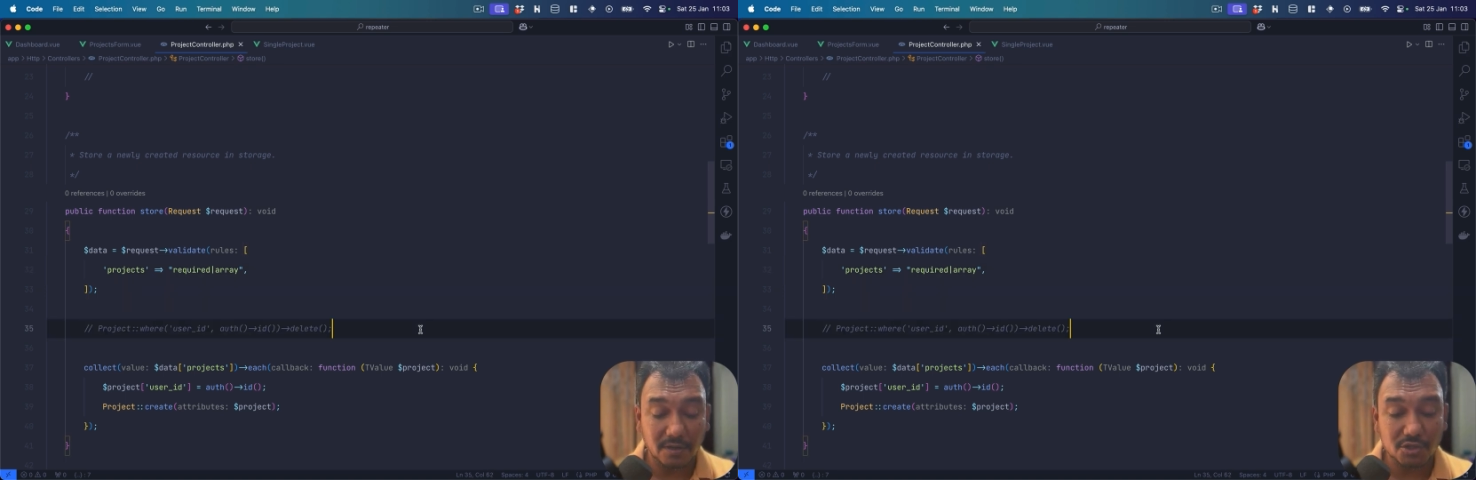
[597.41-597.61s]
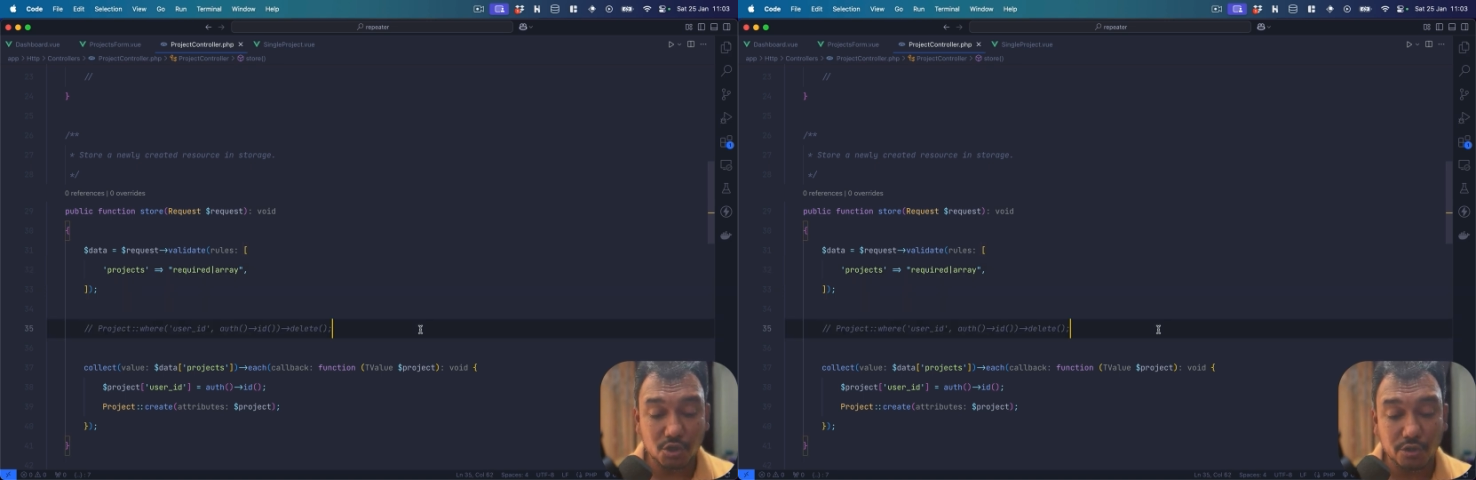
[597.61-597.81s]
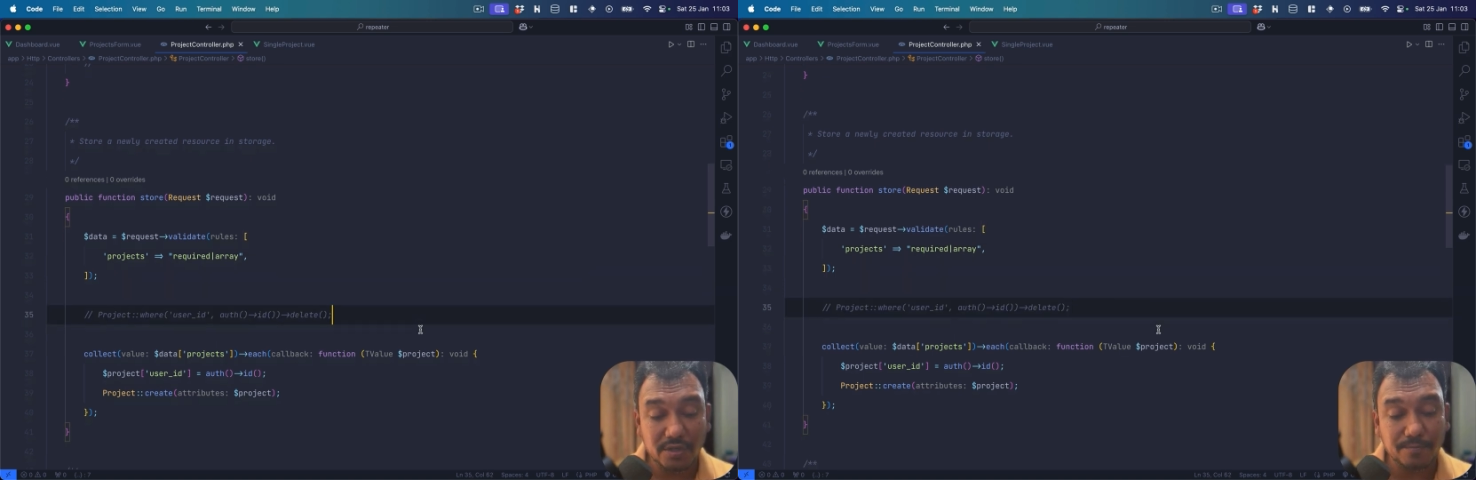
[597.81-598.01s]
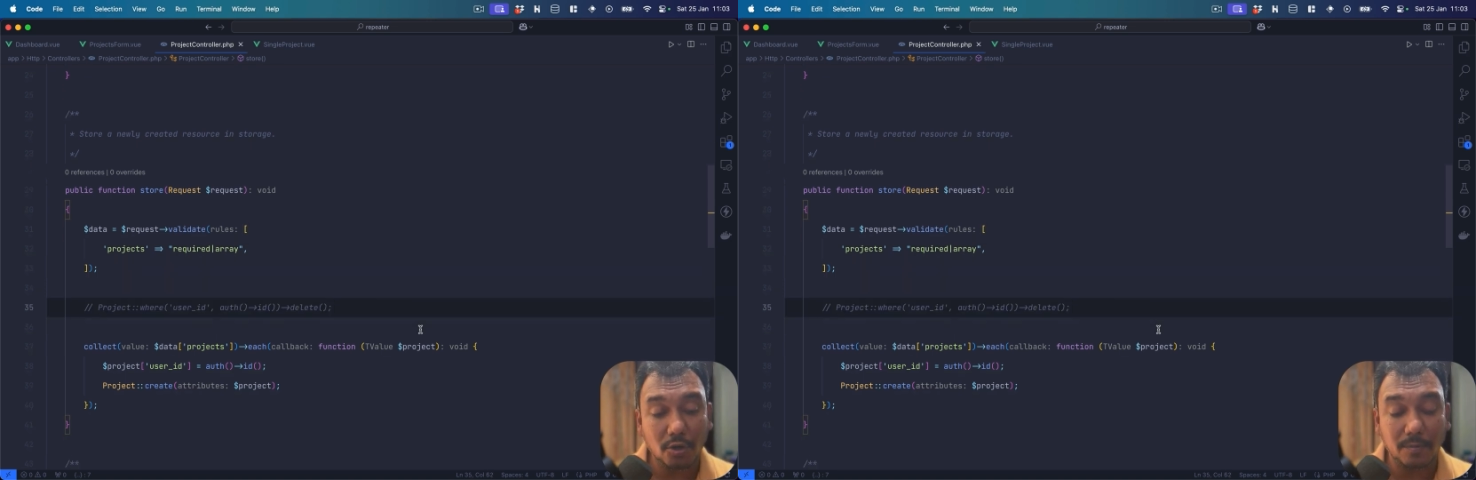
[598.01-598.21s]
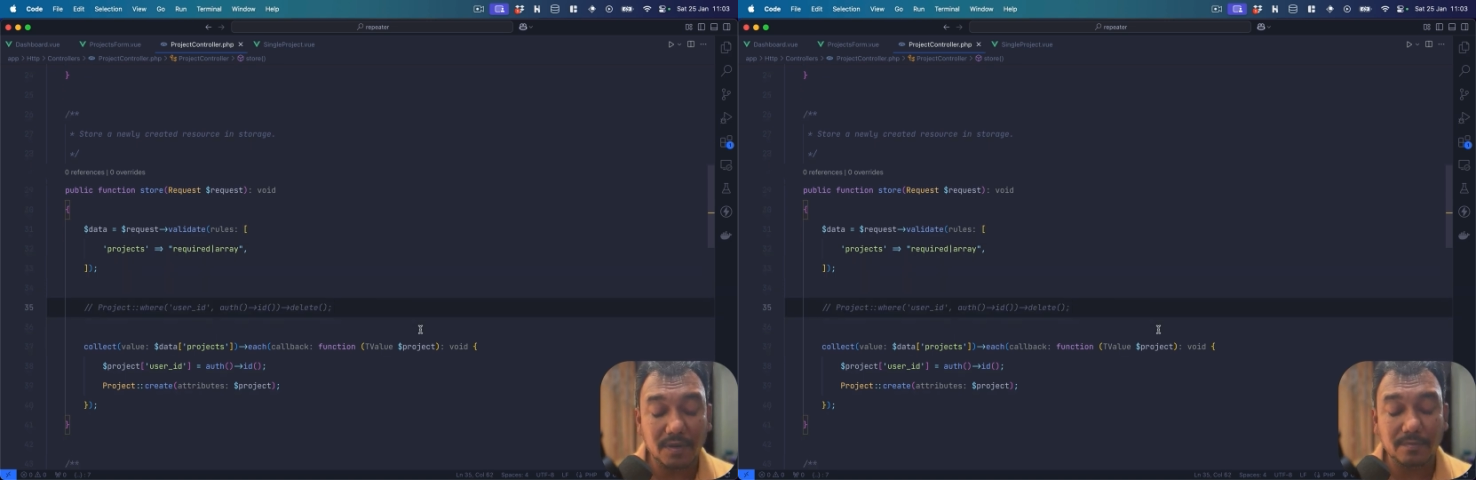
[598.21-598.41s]
I'll show you the
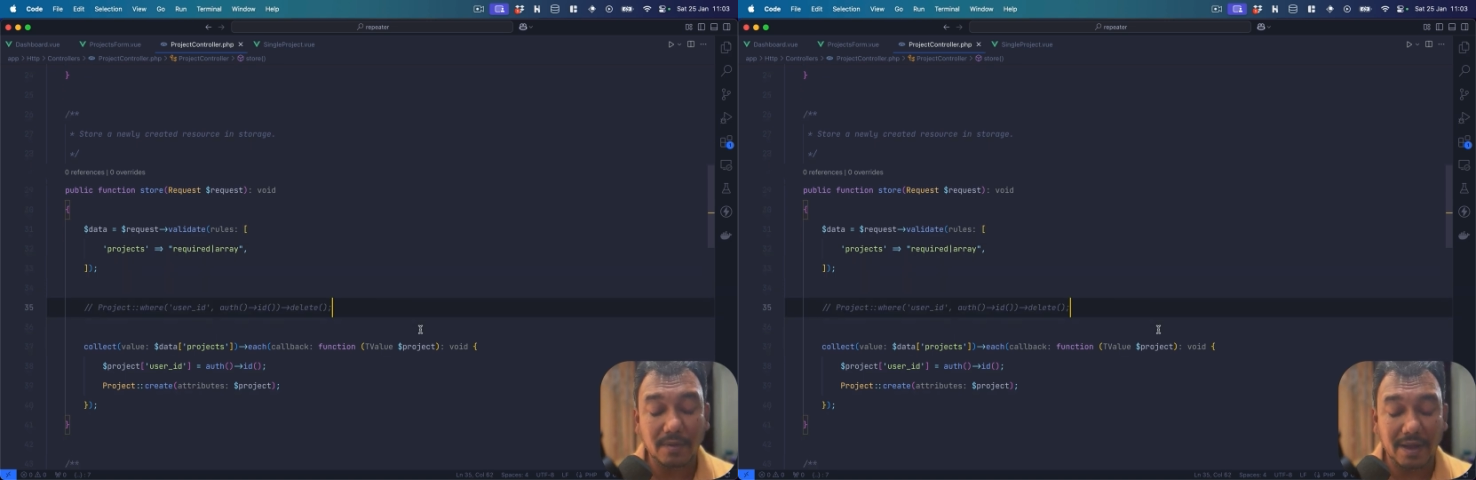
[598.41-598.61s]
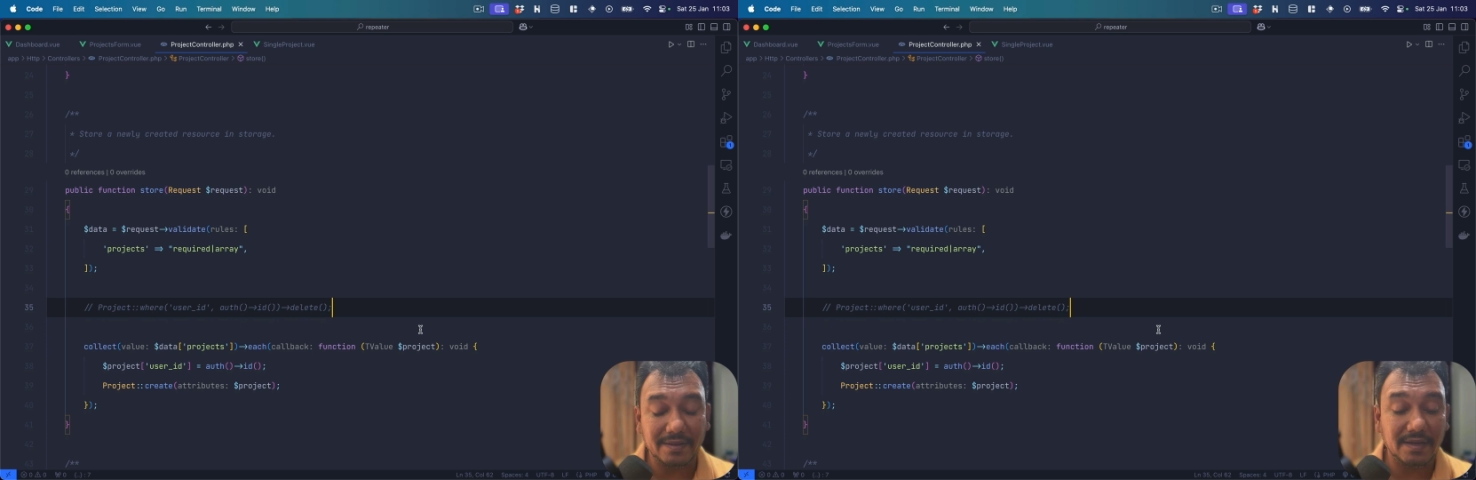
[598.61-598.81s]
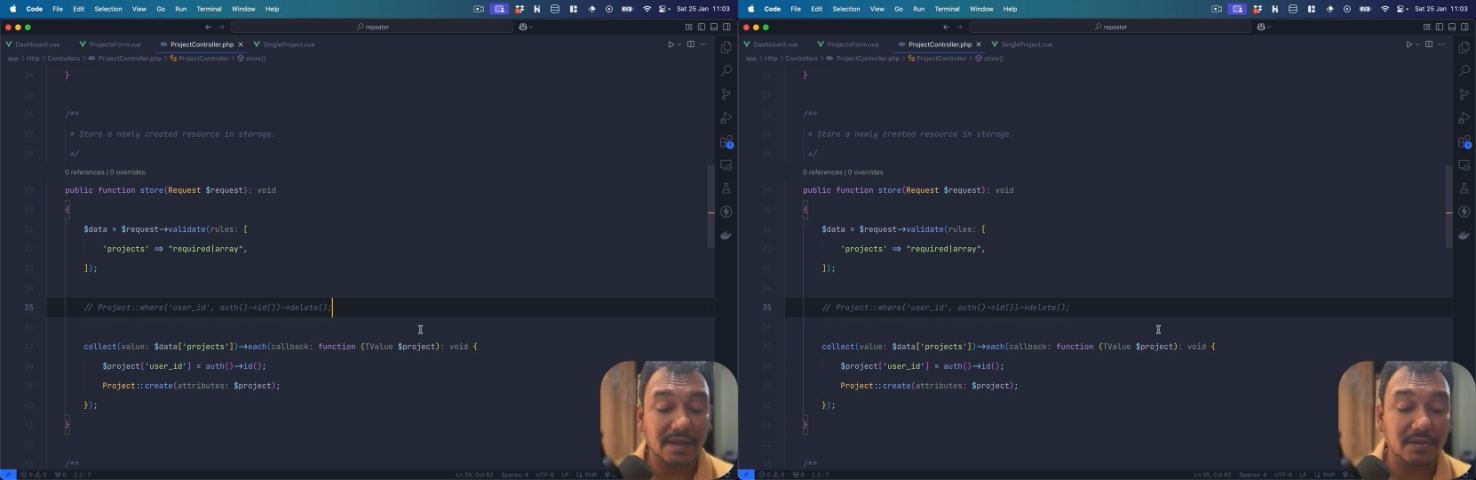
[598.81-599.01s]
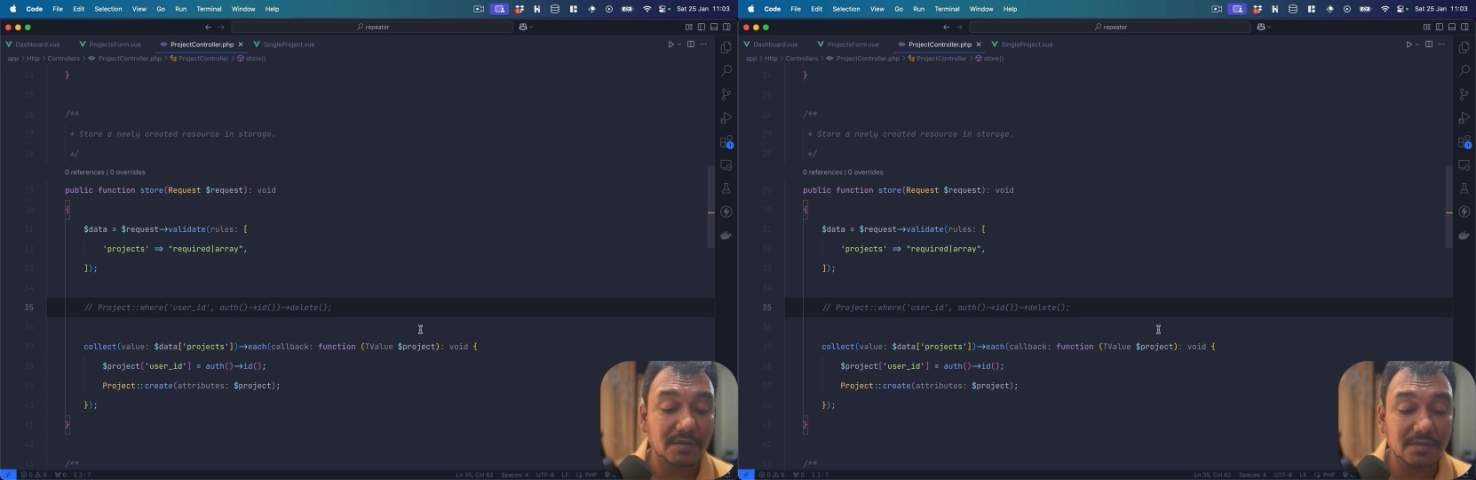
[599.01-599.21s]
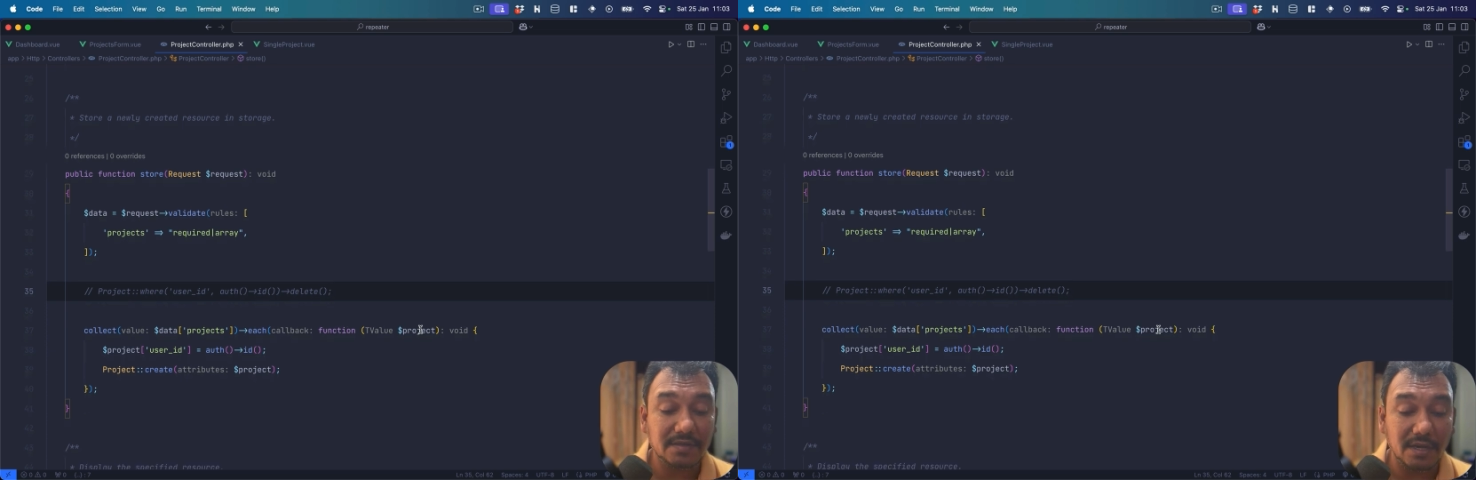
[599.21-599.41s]
problem and then I'll